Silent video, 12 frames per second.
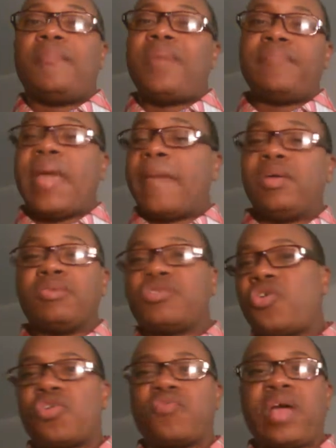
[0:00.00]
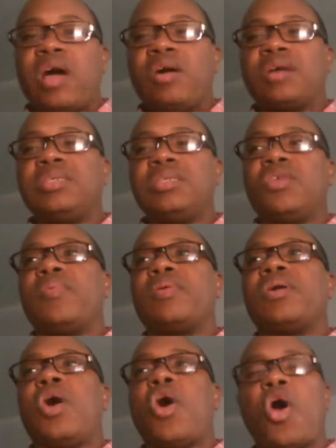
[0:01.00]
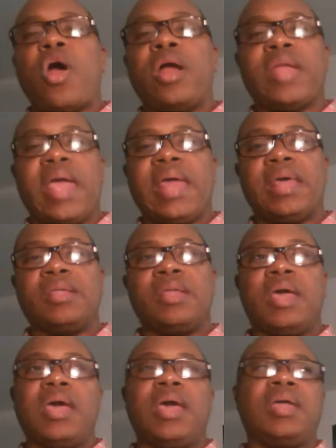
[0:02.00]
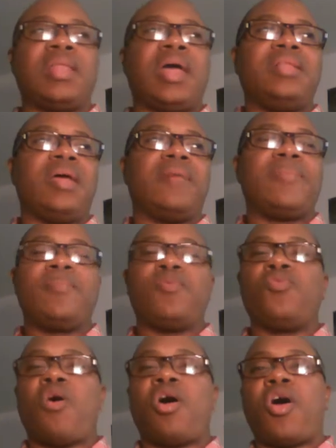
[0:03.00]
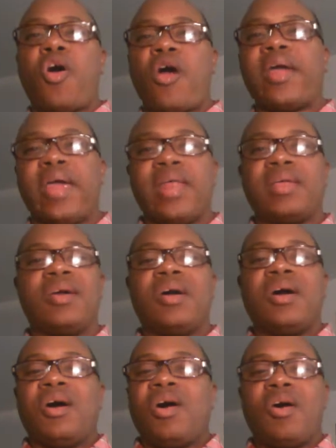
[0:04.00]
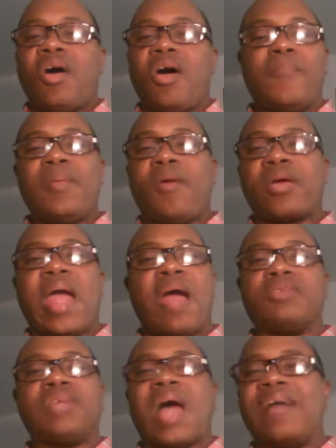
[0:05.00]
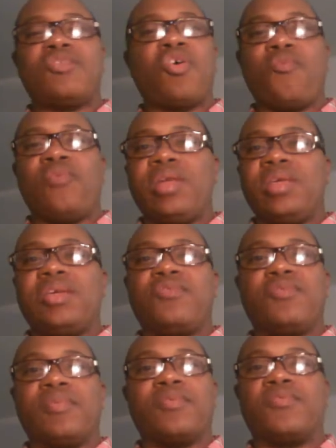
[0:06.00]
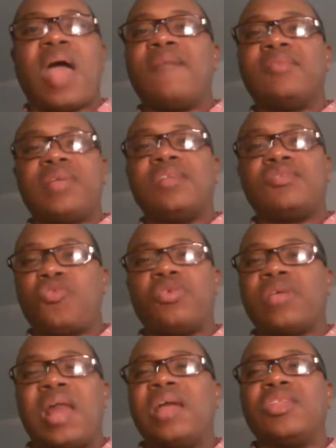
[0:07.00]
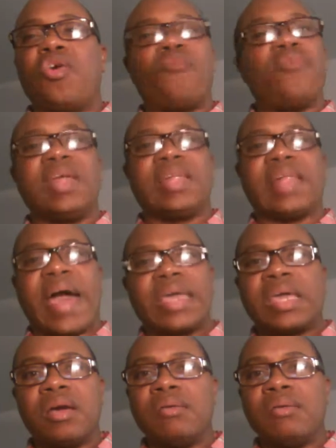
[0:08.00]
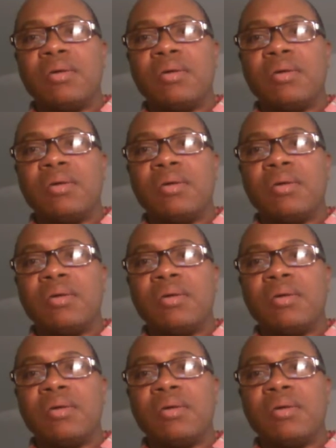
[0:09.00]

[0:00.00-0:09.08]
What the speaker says: But maybe he'll turn around because he's a little bit hard-headed. And people who are hard-headed, people are characters I don't really gravitate towards and I don't really like.